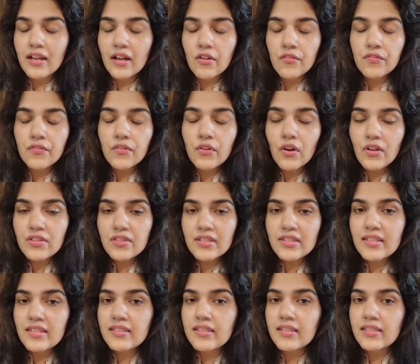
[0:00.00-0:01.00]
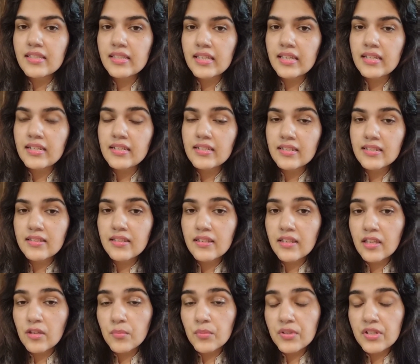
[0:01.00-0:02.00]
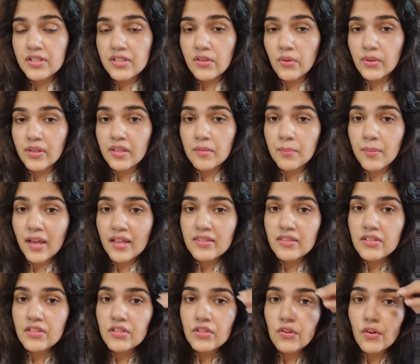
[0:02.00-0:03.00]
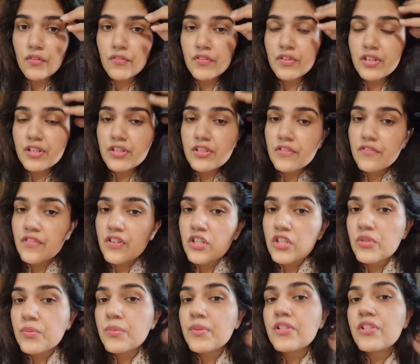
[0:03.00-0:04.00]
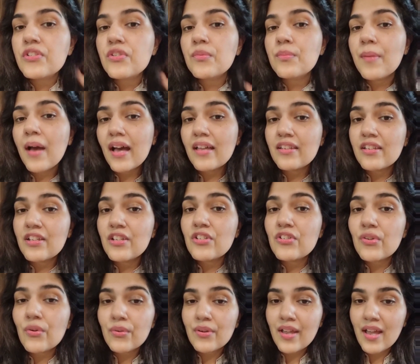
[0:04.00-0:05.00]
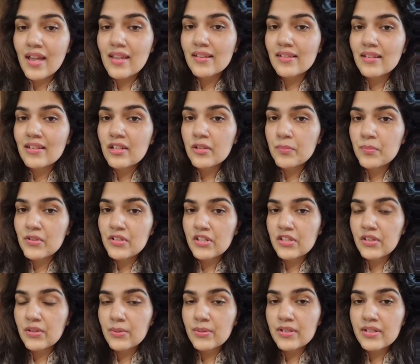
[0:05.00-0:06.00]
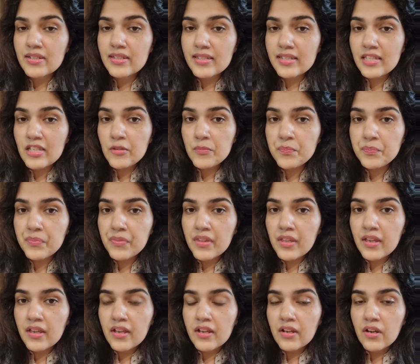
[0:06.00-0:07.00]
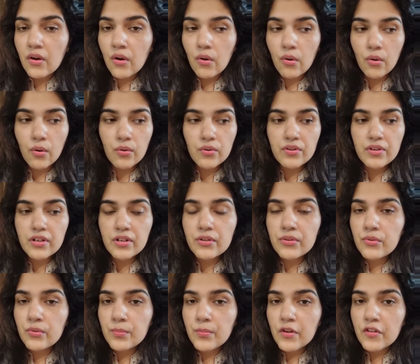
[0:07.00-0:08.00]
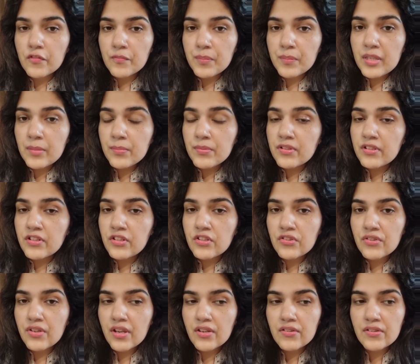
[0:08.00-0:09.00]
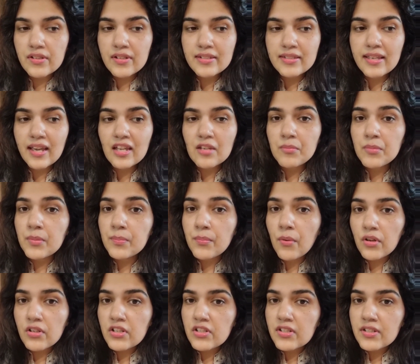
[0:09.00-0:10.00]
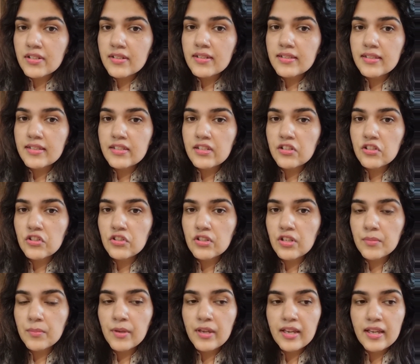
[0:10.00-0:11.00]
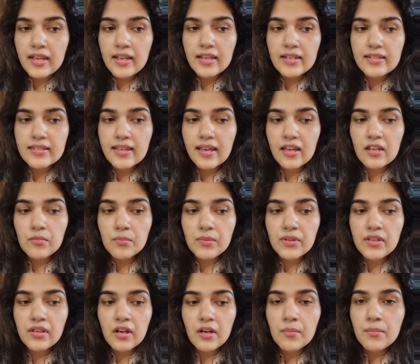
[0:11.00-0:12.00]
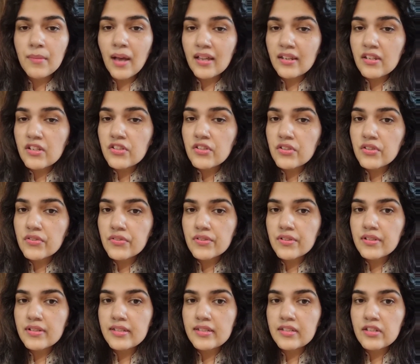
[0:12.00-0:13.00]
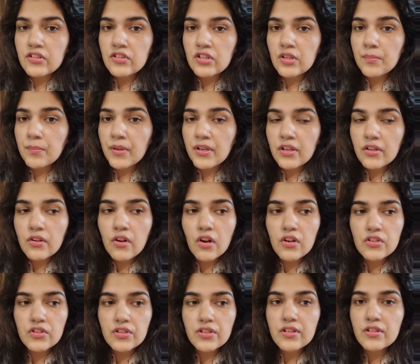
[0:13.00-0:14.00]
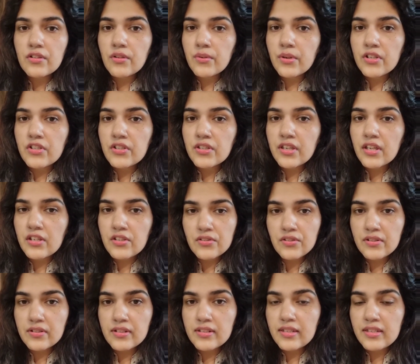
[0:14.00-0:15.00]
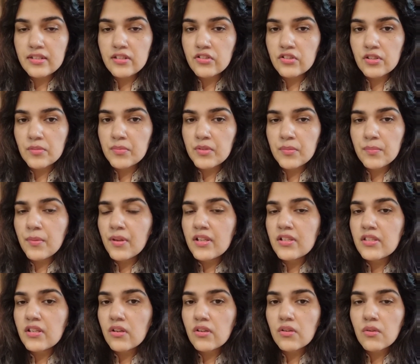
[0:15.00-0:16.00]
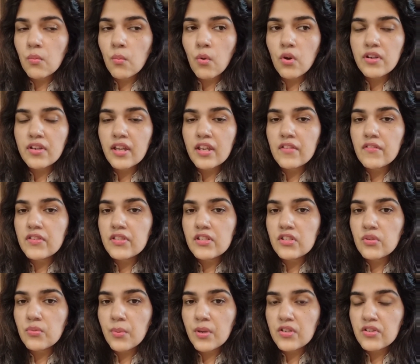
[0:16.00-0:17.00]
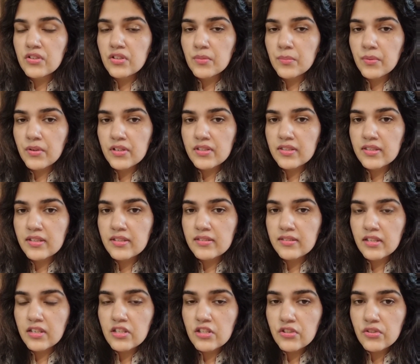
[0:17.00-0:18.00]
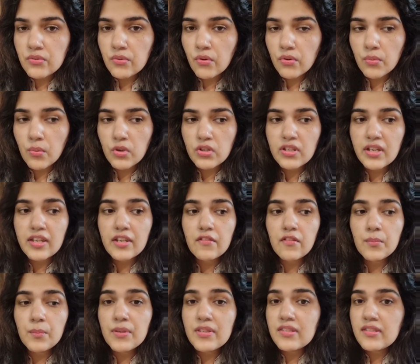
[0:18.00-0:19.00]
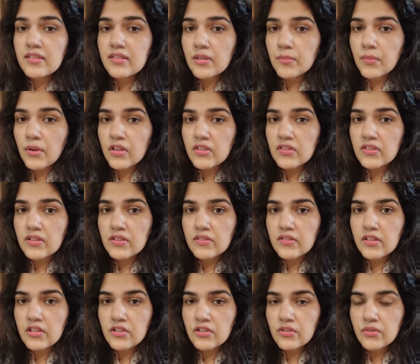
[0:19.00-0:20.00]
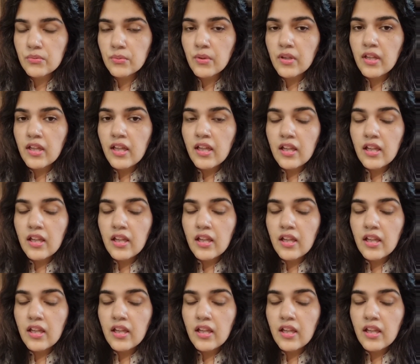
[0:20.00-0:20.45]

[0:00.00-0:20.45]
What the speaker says: Of course, it is a skill, it is an ability or capacity of an individual to manage or handle a particular team or group of people in general. It can be political leadership, it can be a managerial leadership, pedagogical or educational leadership, depends on what kind of situation a person is into or what kind of a business a person is into.